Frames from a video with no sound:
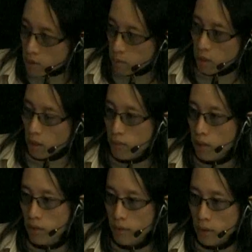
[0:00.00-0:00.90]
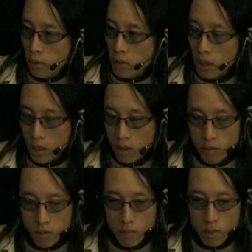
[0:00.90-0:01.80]
to copy something in front of you,
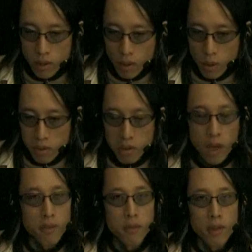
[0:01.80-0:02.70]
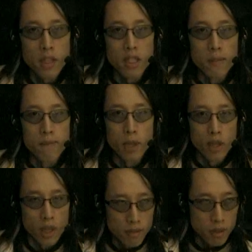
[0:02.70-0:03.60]
then you're going to have to invent it.
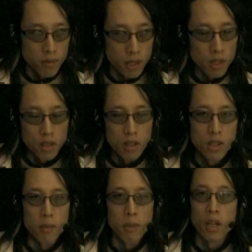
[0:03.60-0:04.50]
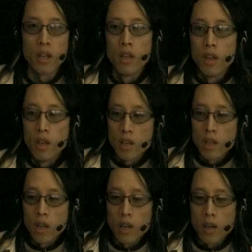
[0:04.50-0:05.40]
You're going to have to invent something.
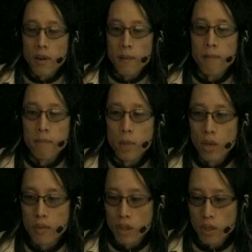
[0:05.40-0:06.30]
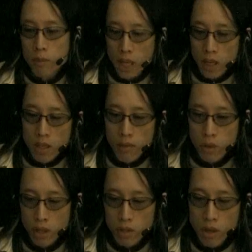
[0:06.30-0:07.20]
Um, you know, if you're going to make,
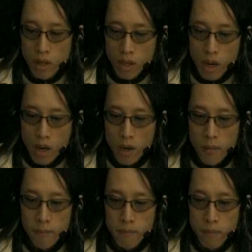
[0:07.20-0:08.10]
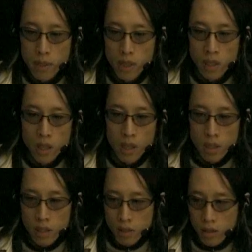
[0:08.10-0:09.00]
if you're going to draw a car,
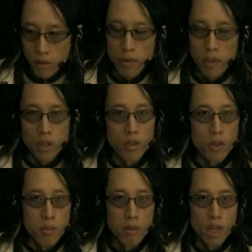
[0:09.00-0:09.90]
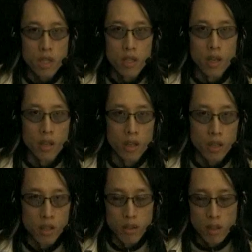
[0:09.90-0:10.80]
uh, you know, if you're going to do any production art,
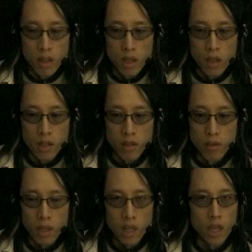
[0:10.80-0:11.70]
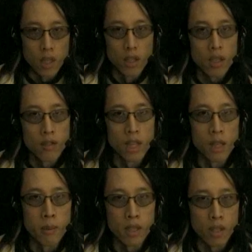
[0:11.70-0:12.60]
you're going to uh, do any kind of look
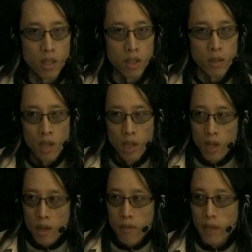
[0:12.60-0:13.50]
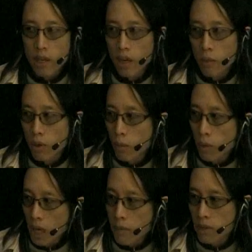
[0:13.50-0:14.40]
development. You're going to figure out,
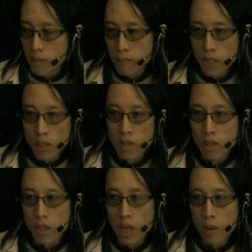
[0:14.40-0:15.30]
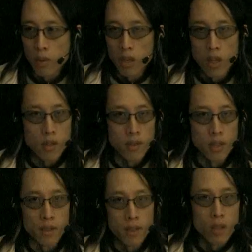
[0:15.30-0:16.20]
well, what, how about this vehicle that we're going to
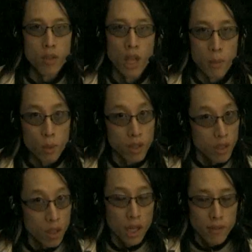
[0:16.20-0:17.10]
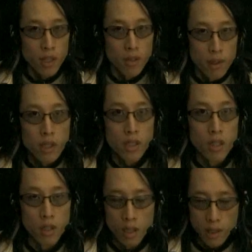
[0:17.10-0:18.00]
use for this video game? Well, you're going to have to
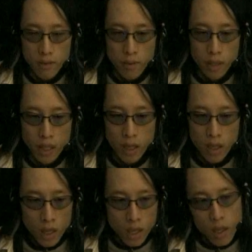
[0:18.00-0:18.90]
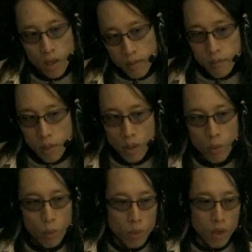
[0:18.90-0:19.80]
invent it. You're going to have to figure out,
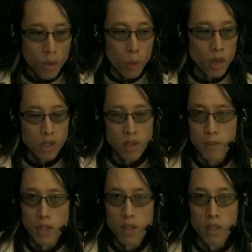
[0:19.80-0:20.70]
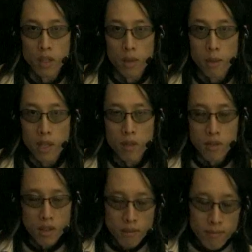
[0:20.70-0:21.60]
you know, uh, where is this vehicle going to be
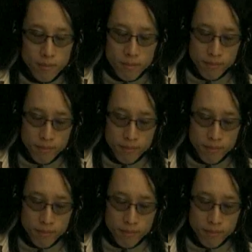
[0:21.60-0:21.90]
used?